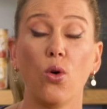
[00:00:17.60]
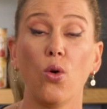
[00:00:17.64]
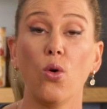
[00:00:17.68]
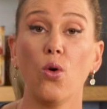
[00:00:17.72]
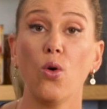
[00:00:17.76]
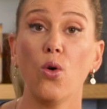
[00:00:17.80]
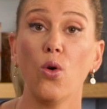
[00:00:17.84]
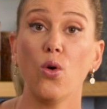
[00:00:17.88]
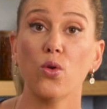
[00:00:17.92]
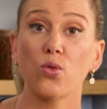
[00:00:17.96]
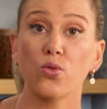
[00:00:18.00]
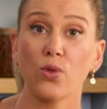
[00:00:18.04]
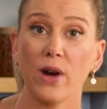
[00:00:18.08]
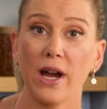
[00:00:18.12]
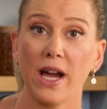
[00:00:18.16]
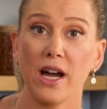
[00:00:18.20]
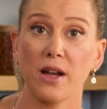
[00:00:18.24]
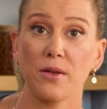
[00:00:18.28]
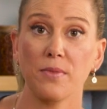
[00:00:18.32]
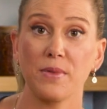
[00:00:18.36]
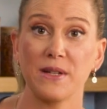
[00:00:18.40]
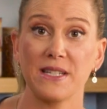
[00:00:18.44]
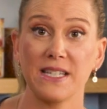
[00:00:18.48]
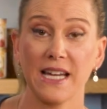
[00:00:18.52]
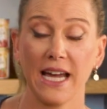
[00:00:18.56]

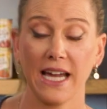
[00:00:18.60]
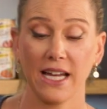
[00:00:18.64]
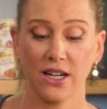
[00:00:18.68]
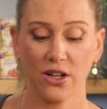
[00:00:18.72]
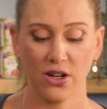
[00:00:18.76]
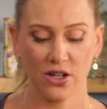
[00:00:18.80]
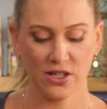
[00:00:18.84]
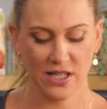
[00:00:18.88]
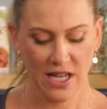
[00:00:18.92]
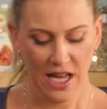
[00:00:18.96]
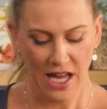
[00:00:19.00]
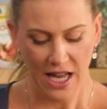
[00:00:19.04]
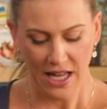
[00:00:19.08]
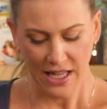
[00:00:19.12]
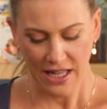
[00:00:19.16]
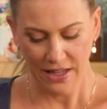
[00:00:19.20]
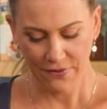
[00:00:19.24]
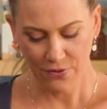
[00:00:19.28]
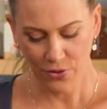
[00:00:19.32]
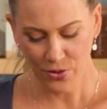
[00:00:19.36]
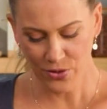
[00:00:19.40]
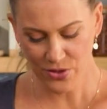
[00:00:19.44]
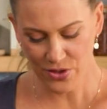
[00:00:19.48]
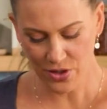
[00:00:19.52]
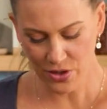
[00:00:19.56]
all-round potatoes.
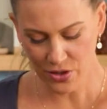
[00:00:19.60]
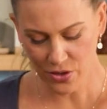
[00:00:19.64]
They've also